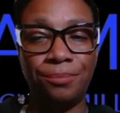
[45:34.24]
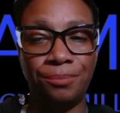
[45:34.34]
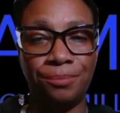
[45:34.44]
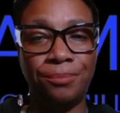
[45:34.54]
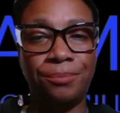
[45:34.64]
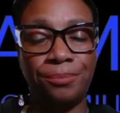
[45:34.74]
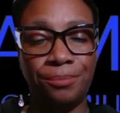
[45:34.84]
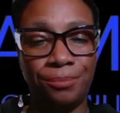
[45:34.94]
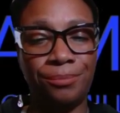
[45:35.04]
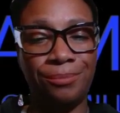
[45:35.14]

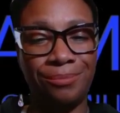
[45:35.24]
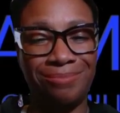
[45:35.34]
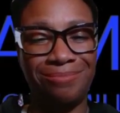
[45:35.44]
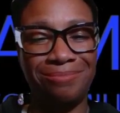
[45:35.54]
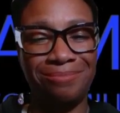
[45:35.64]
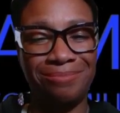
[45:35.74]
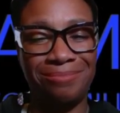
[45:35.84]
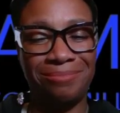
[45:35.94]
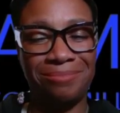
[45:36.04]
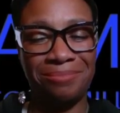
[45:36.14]

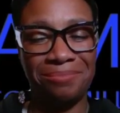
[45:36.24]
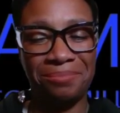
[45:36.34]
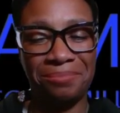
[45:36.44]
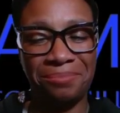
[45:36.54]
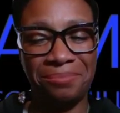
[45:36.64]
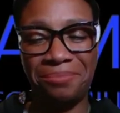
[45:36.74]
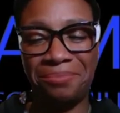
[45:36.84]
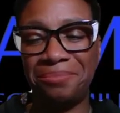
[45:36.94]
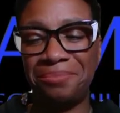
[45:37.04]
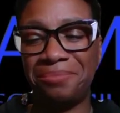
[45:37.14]

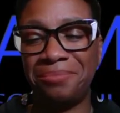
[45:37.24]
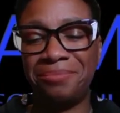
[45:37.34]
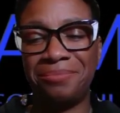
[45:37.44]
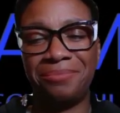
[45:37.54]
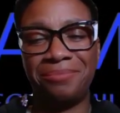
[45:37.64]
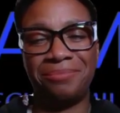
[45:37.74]
No words are spoken by the person on screen.